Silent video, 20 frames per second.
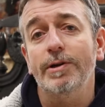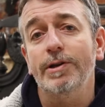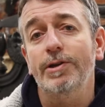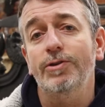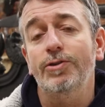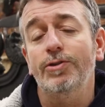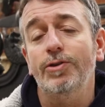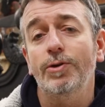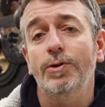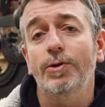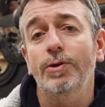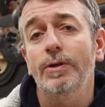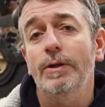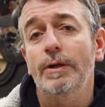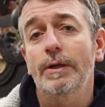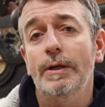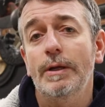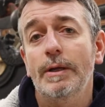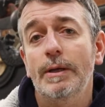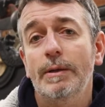control.
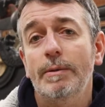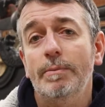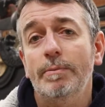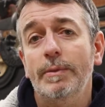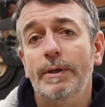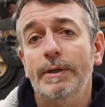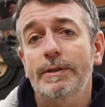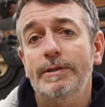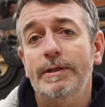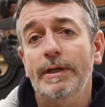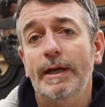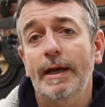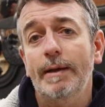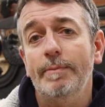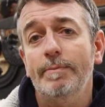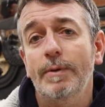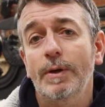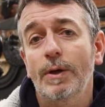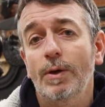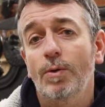
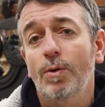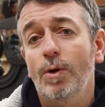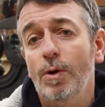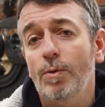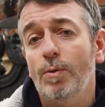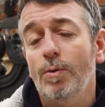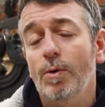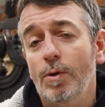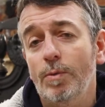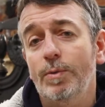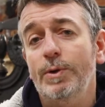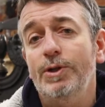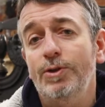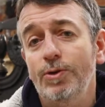But what we